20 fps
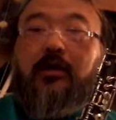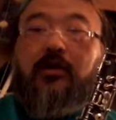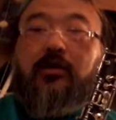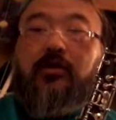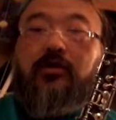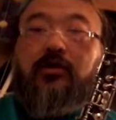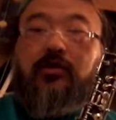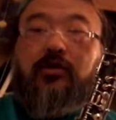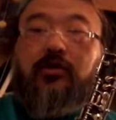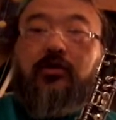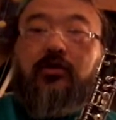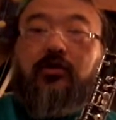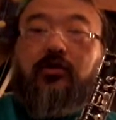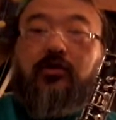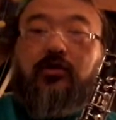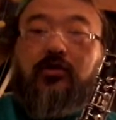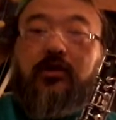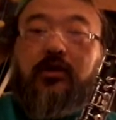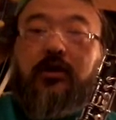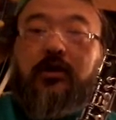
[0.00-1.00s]
to
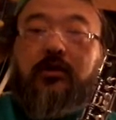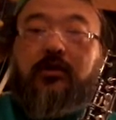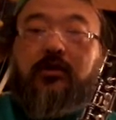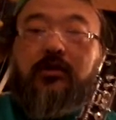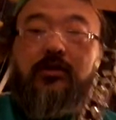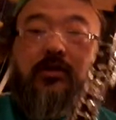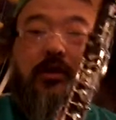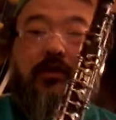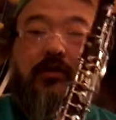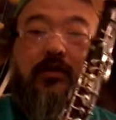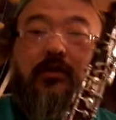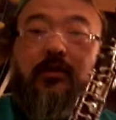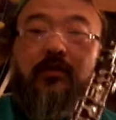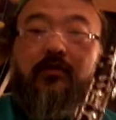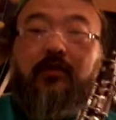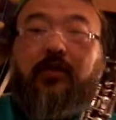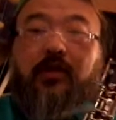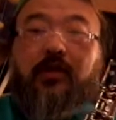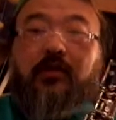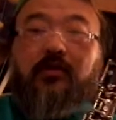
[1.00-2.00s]
check the suction of
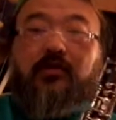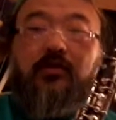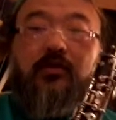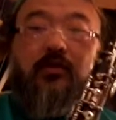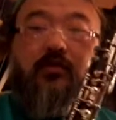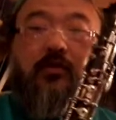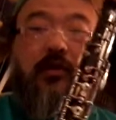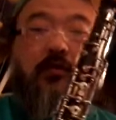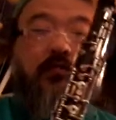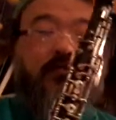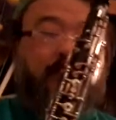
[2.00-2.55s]
the instrument.